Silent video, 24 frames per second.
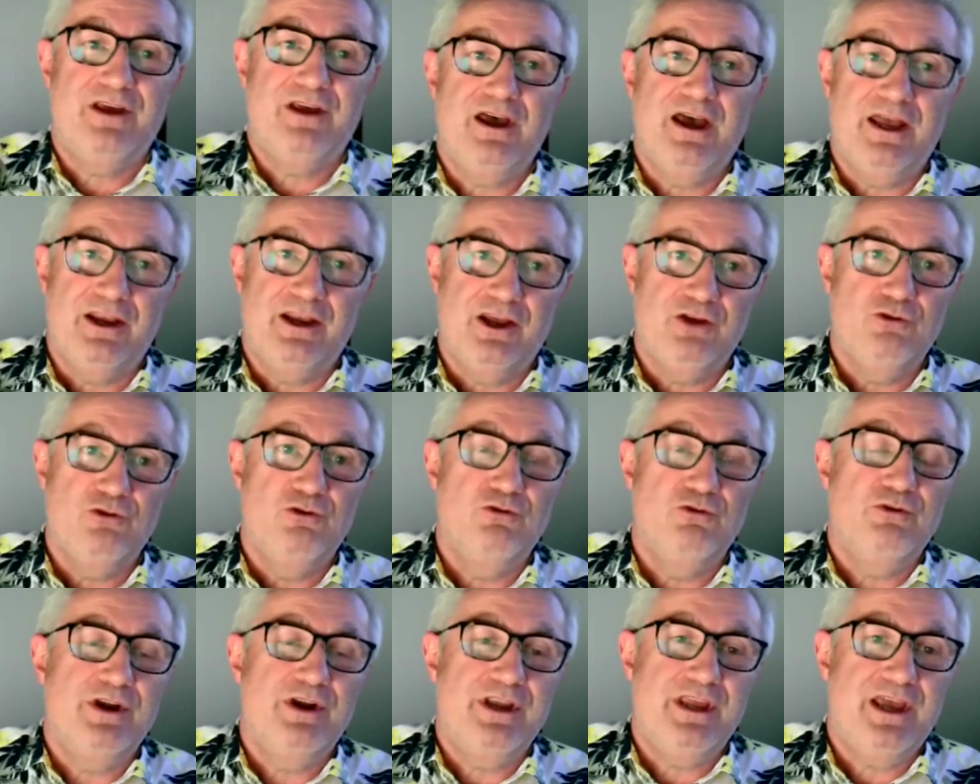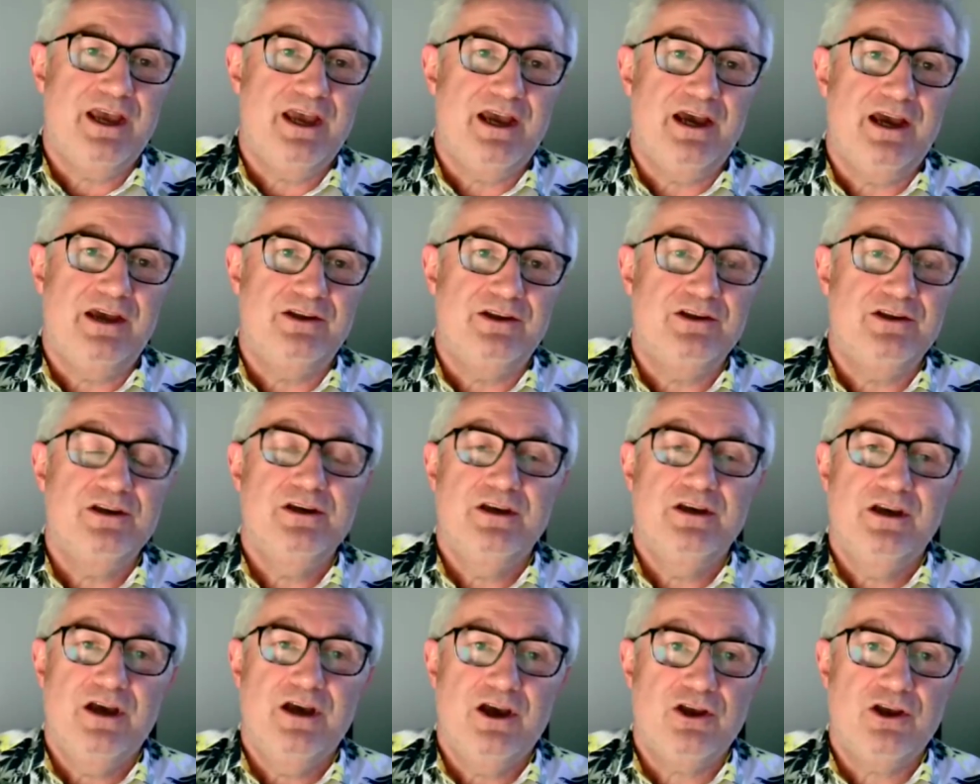And I already had
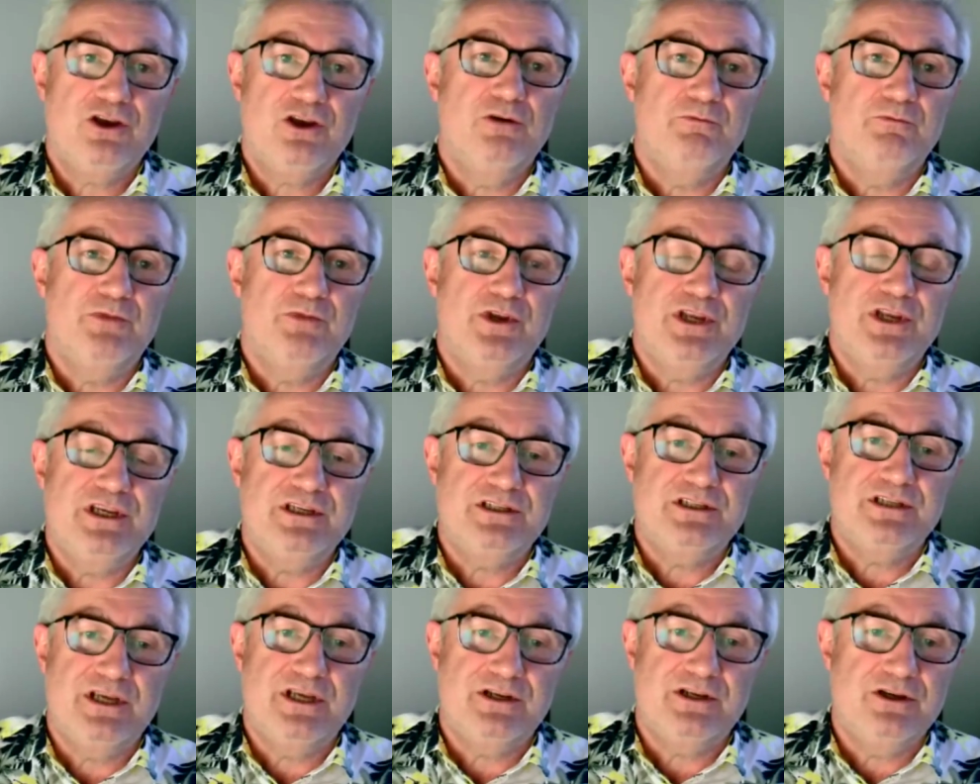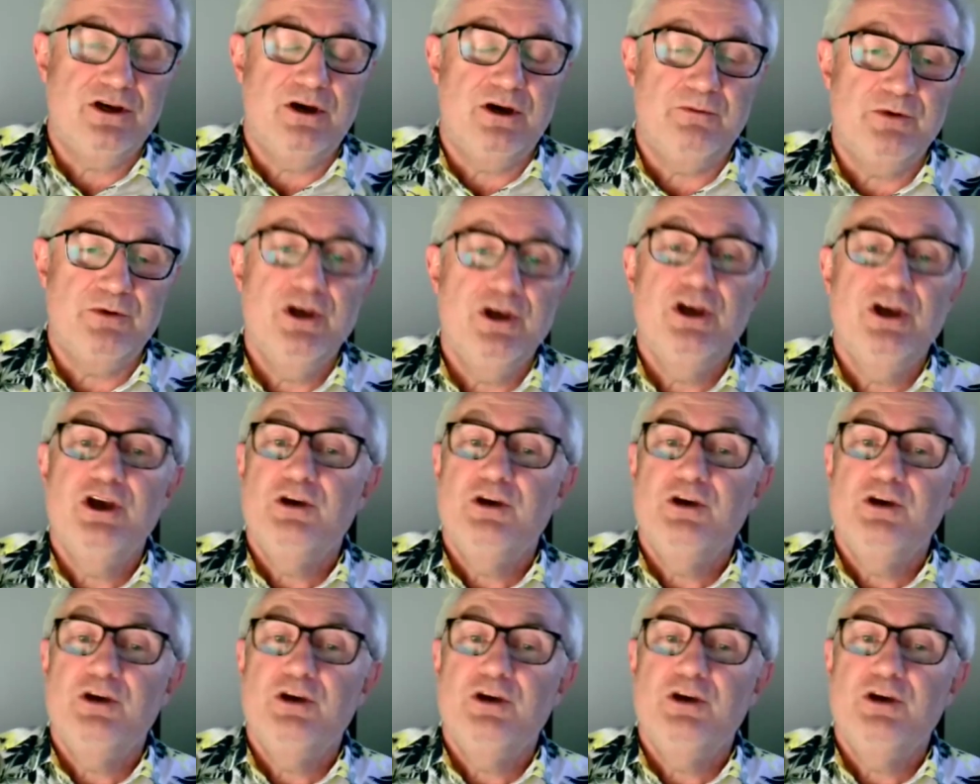a company set up.